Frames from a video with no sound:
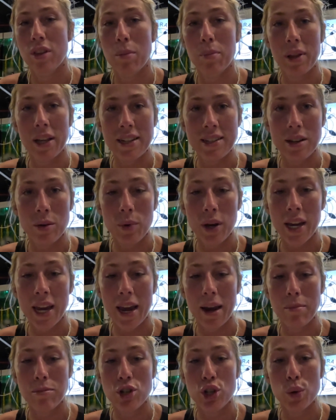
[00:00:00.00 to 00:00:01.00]
place that we
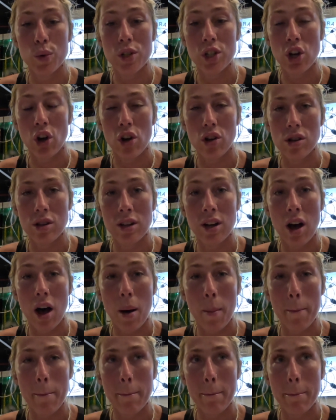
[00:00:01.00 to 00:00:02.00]
came to is called
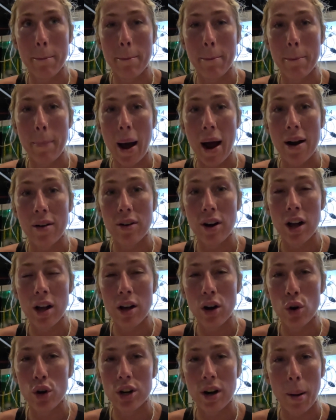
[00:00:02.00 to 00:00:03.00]

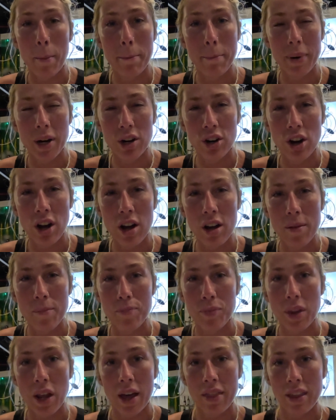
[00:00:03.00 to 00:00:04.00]
Cumbira or Cumbira.
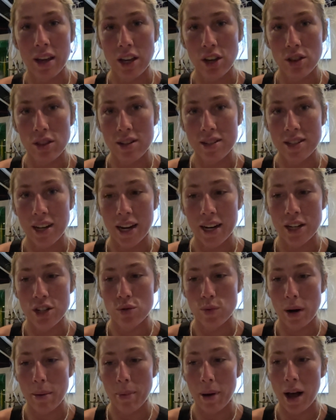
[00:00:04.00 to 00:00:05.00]
I think the sign is
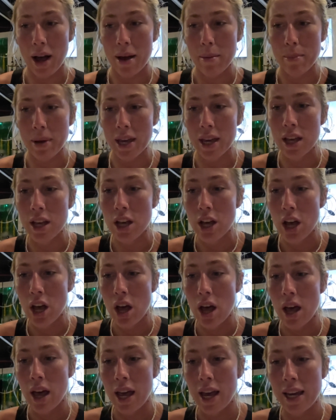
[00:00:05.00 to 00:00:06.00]
right behind me.
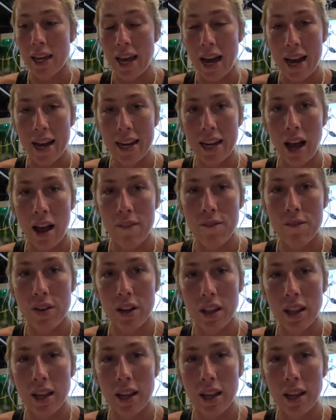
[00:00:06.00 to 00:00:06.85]
Yeah, I feel